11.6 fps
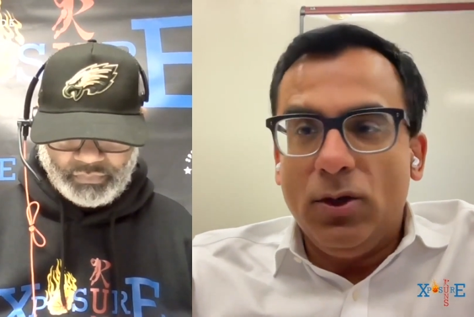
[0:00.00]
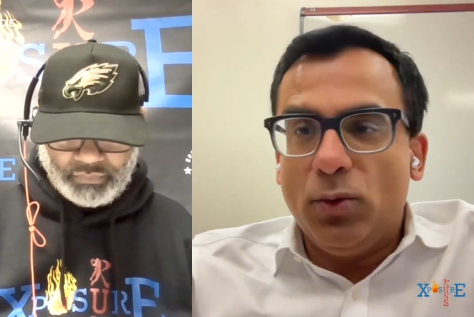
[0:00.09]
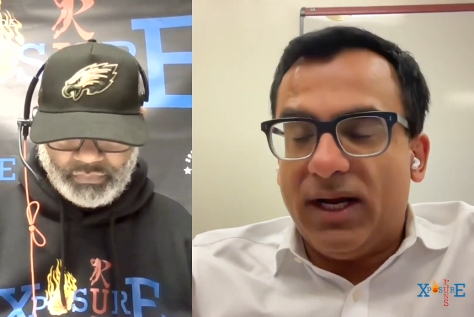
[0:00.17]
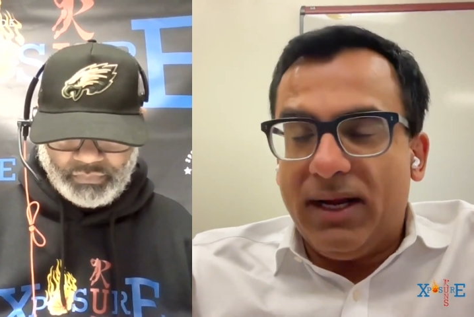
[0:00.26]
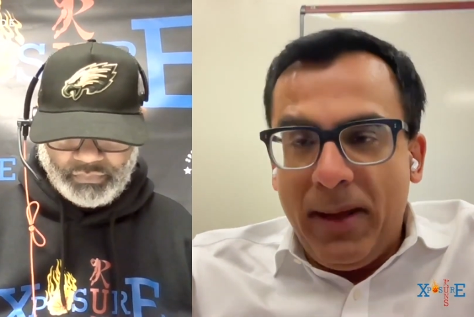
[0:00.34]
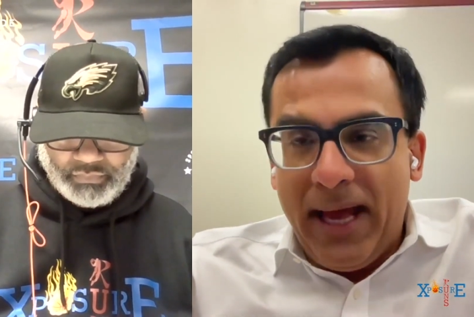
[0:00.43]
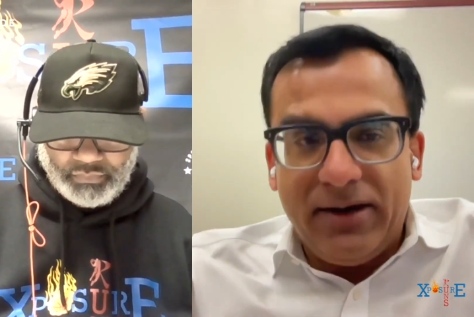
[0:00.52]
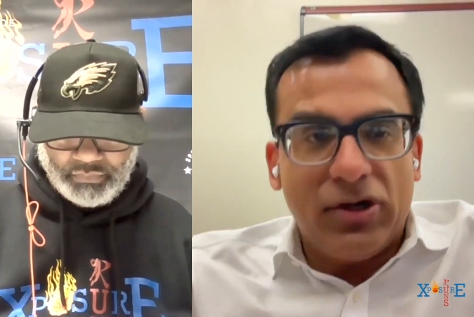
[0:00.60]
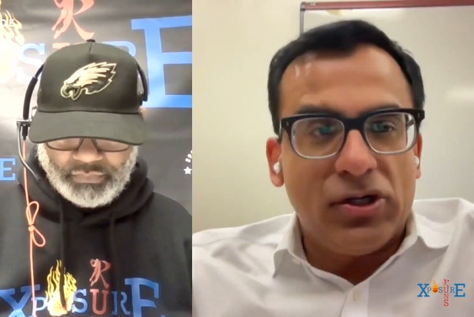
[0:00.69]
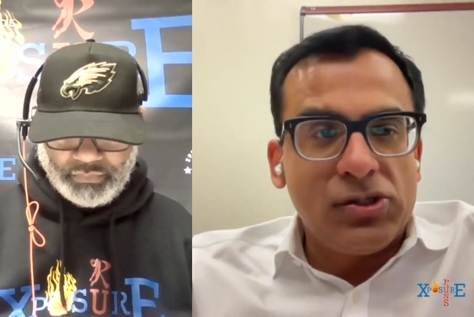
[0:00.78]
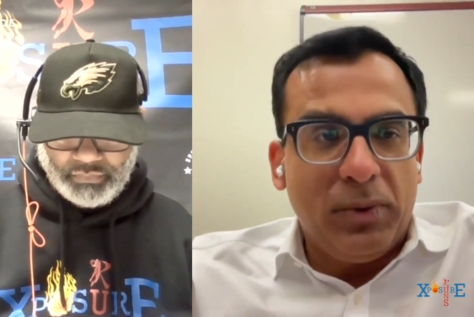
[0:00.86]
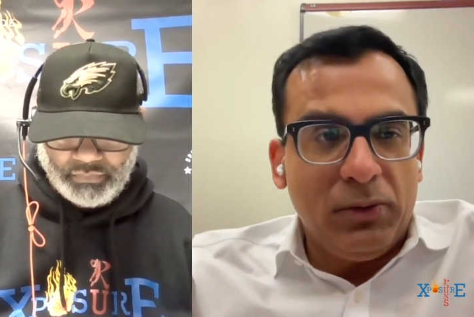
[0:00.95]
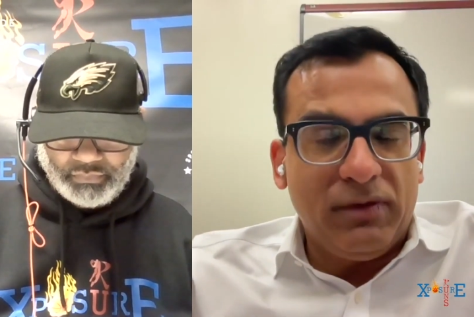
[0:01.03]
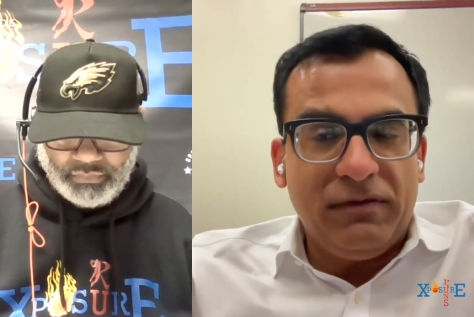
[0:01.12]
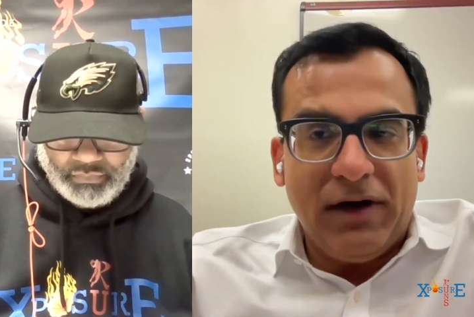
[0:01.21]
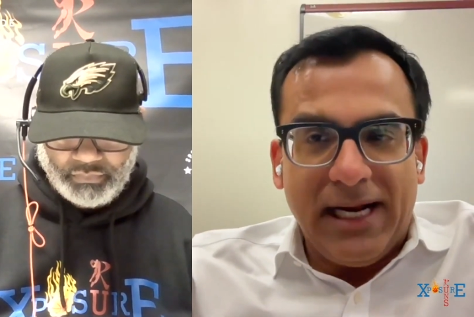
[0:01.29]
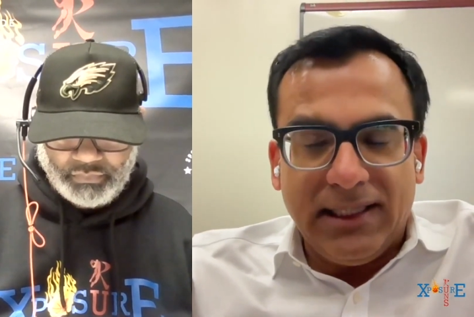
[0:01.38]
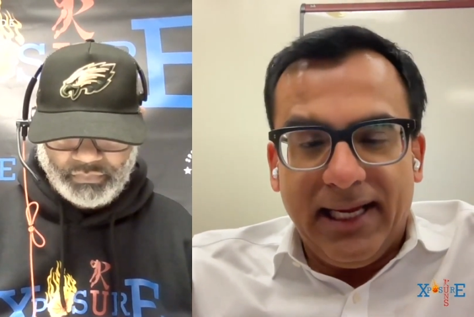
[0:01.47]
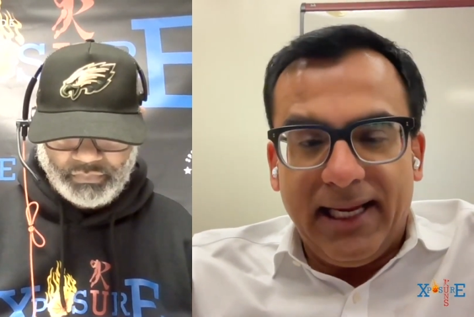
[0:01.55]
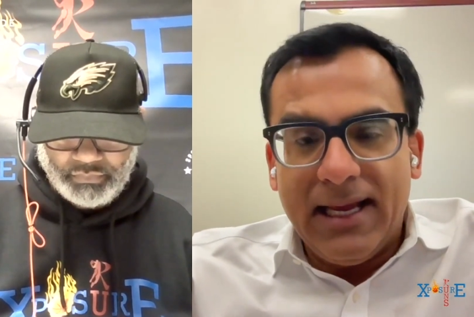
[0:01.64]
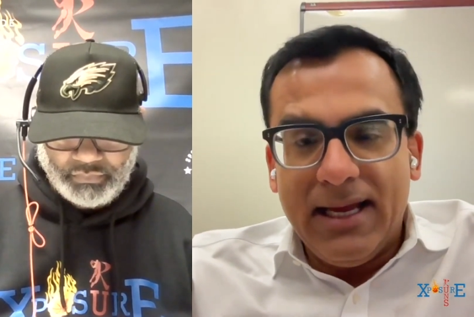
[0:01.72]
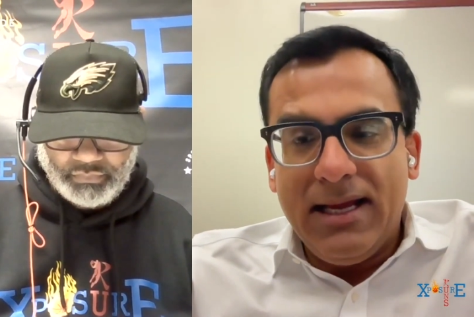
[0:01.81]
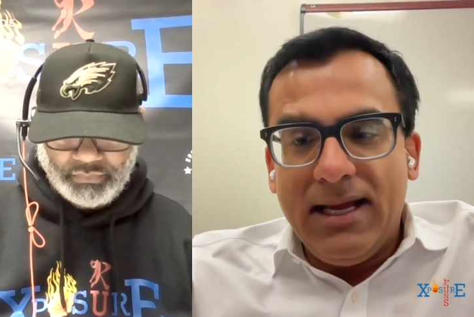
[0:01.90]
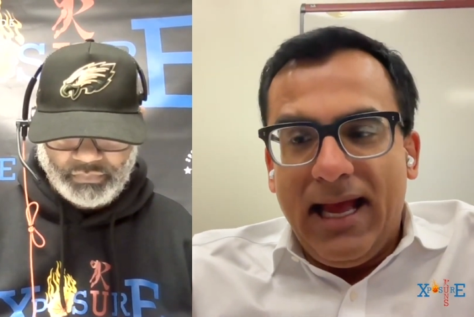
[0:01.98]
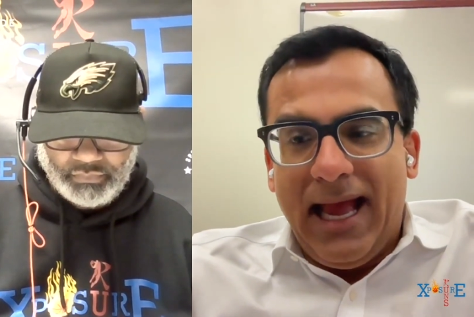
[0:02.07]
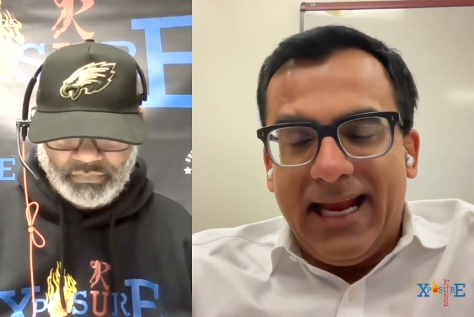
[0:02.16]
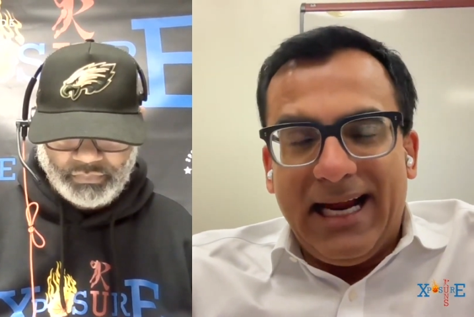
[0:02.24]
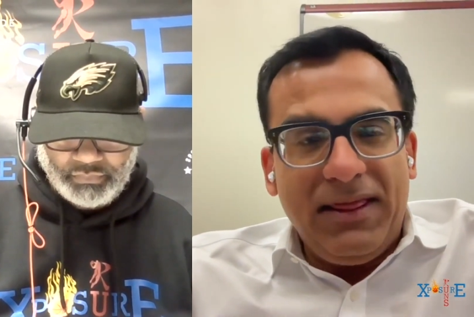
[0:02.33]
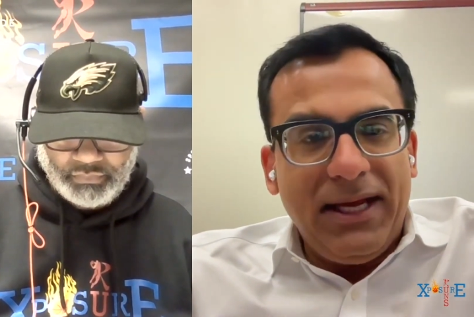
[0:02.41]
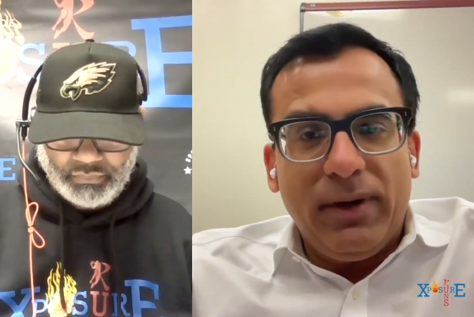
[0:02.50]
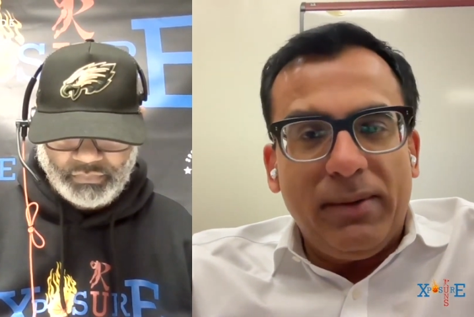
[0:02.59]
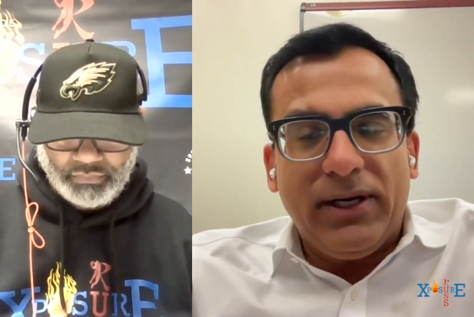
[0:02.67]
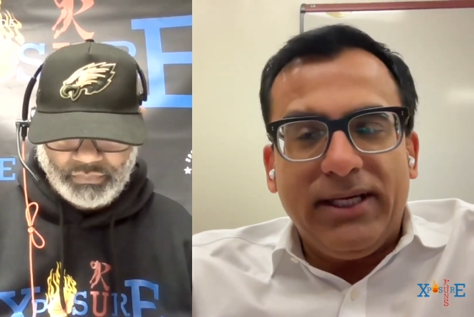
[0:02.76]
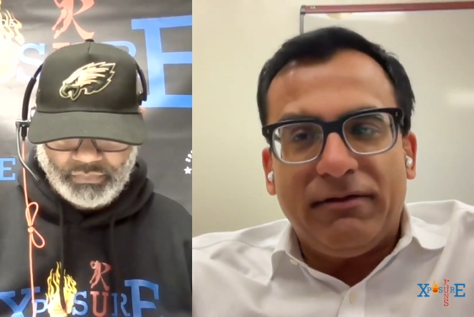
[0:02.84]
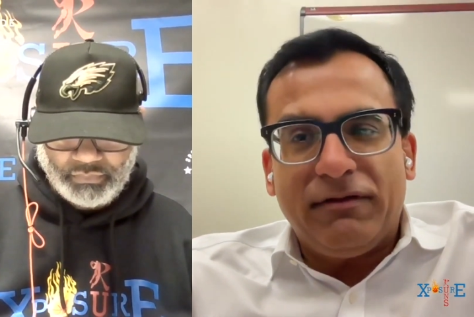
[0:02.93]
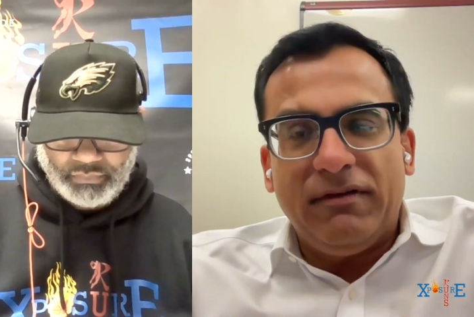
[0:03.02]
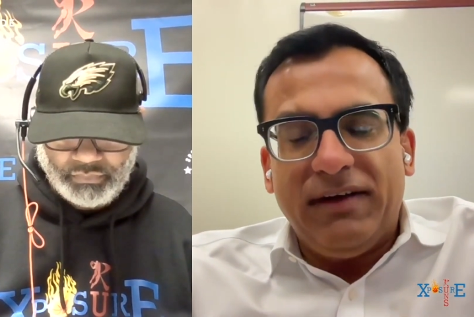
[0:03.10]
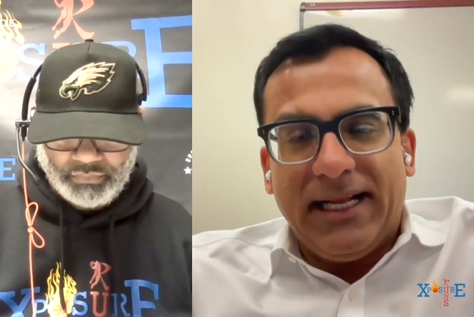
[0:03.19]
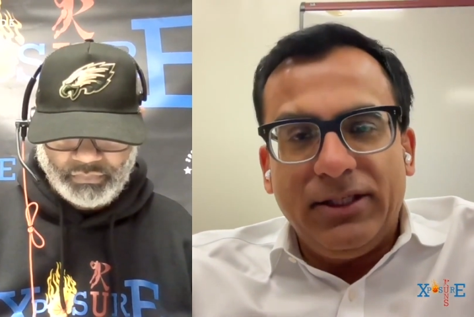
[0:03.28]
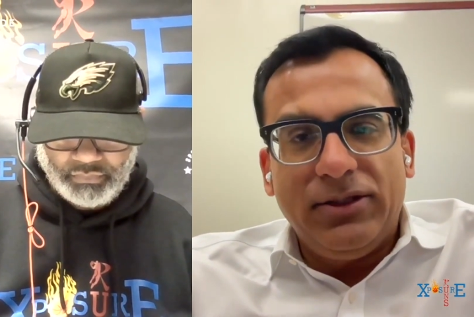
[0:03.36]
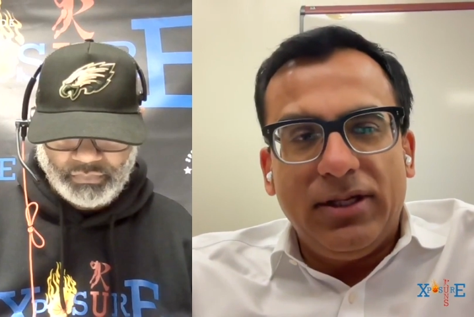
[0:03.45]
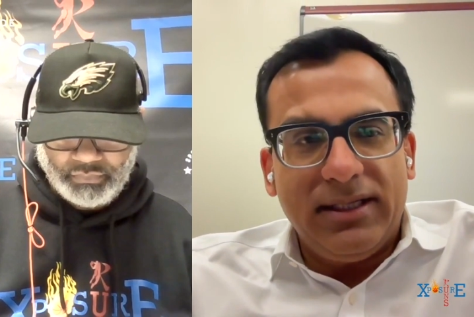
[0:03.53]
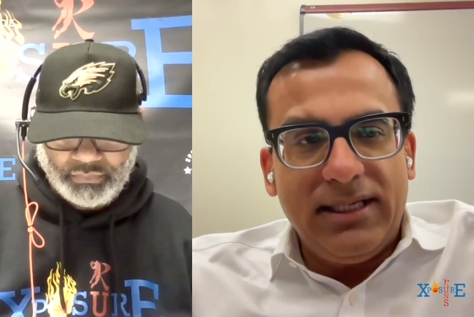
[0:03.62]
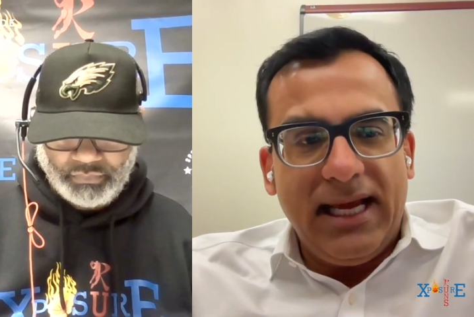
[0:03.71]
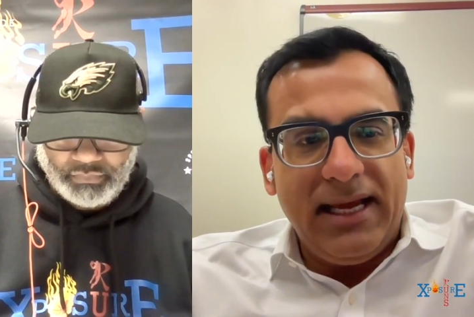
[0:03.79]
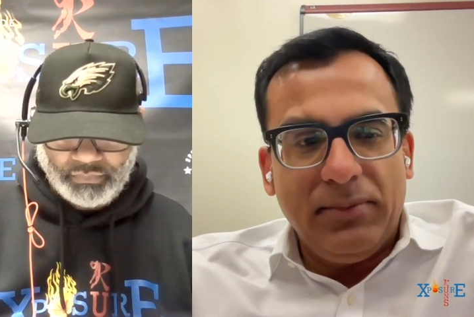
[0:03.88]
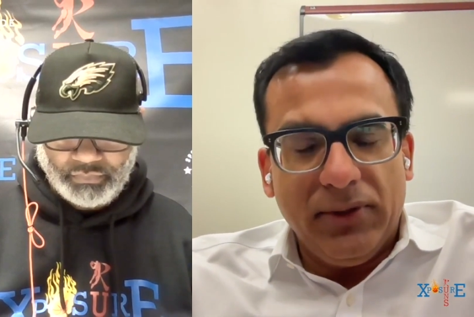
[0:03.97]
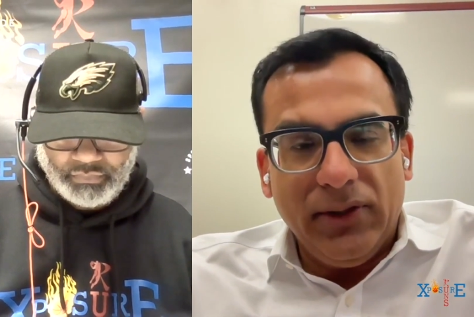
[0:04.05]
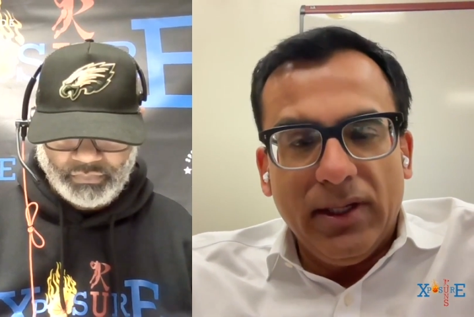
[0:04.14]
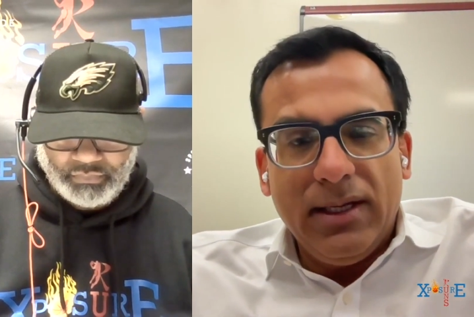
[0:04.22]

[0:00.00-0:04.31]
Speaker 1: we're competitors, but we're friendly, and I think we bring different value to the table.